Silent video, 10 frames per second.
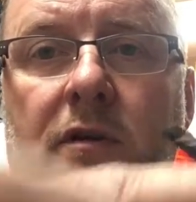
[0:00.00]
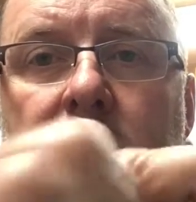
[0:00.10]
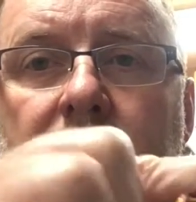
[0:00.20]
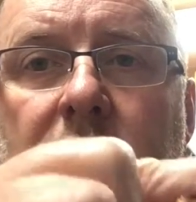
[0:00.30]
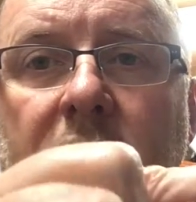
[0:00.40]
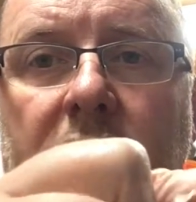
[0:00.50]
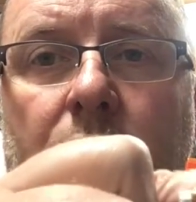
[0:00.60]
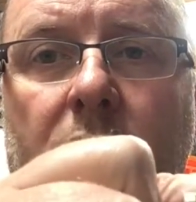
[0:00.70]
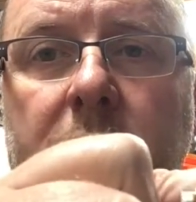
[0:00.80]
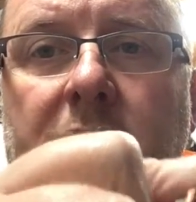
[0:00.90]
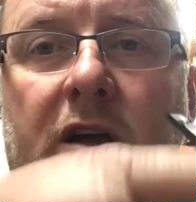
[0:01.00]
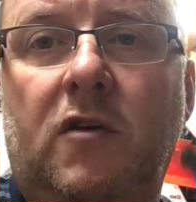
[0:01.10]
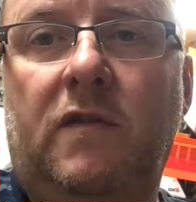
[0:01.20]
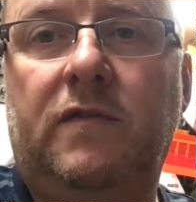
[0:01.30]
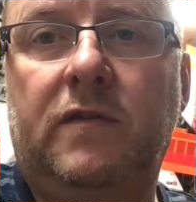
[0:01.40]
So you're cutting the white plug
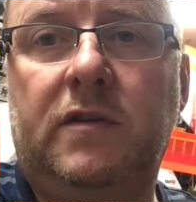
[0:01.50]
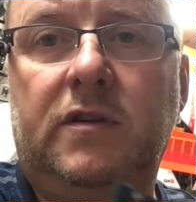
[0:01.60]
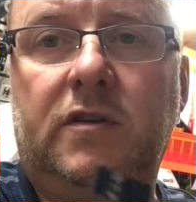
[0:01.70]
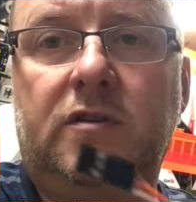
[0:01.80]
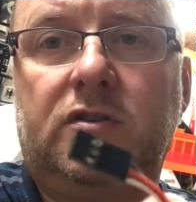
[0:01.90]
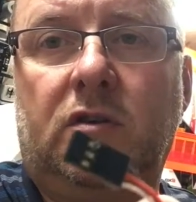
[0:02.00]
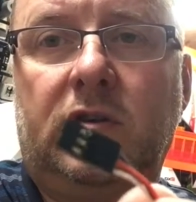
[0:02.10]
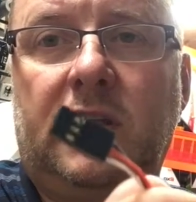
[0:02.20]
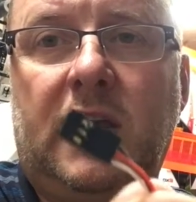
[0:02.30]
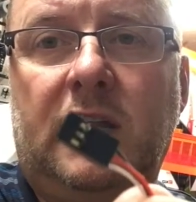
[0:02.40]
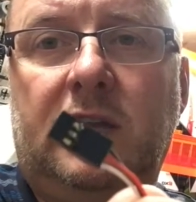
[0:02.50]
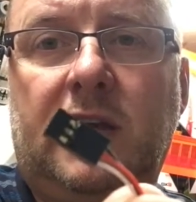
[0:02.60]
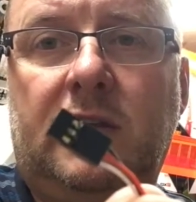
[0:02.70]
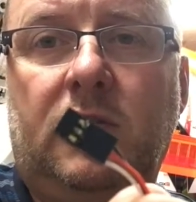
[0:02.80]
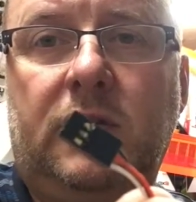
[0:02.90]
off and you're going to solder
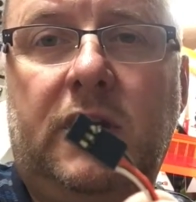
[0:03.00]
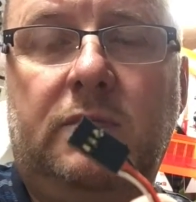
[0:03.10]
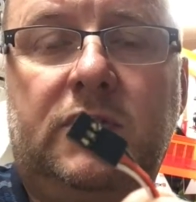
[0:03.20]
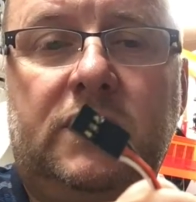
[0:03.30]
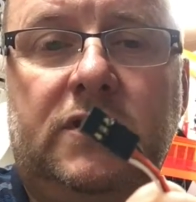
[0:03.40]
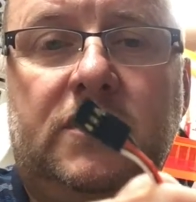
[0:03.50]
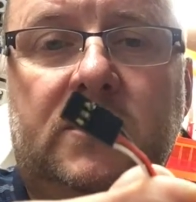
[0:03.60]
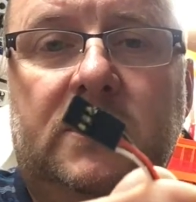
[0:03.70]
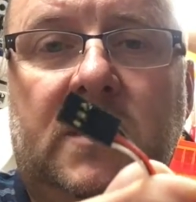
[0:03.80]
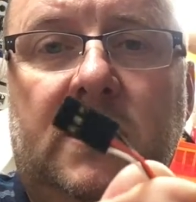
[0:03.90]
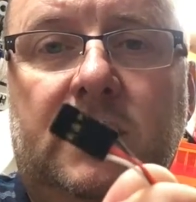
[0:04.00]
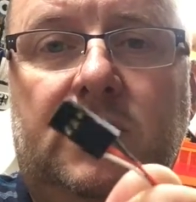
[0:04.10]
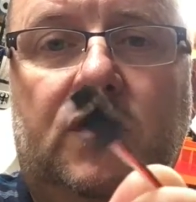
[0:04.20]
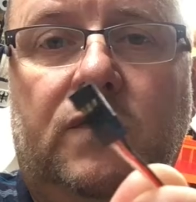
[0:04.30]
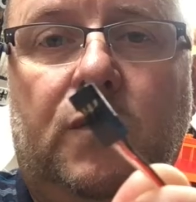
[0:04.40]
that on it, which is a standard
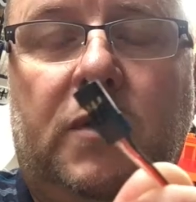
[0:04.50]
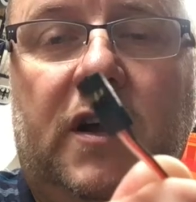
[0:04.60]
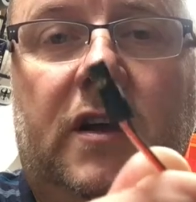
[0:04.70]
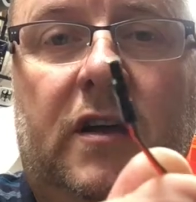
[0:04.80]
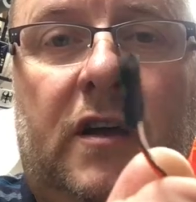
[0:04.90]
servo plug.